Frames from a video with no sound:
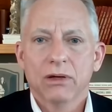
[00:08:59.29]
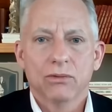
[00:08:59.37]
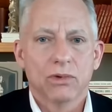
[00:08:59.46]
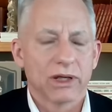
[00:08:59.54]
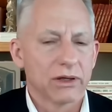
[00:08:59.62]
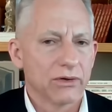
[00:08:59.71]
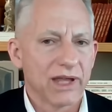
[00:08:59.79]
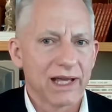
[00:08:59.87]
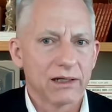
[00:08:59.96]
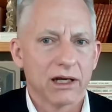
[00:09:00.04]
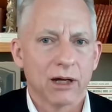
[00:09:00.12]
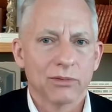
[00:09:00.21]
whether
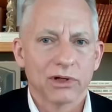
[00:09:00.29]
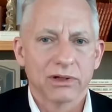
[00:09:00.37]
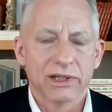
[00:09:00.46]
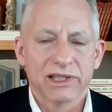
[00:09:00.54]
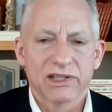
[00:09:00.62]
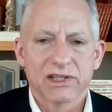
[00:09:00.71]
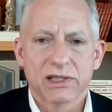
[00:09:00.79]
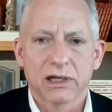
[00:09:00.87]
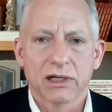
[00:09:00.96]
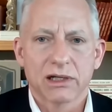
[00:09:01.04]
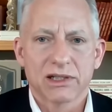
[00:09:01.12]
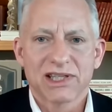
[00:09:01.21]
that number is
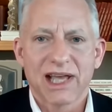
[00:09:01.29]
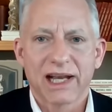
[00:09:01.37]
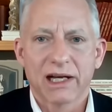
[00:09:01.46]
set